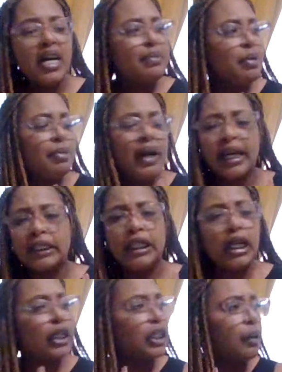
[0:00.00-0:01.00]
people got to
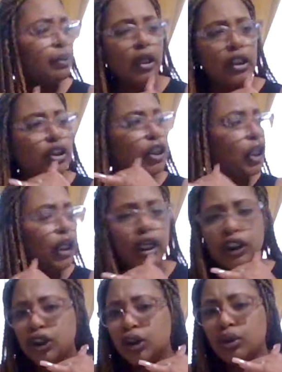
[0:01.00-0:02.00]
take a double look to look
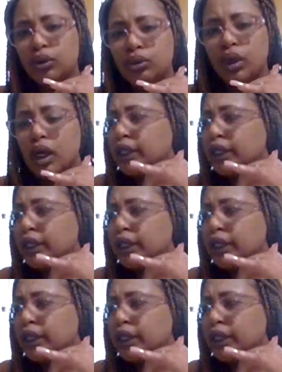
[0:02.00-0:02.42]
at you.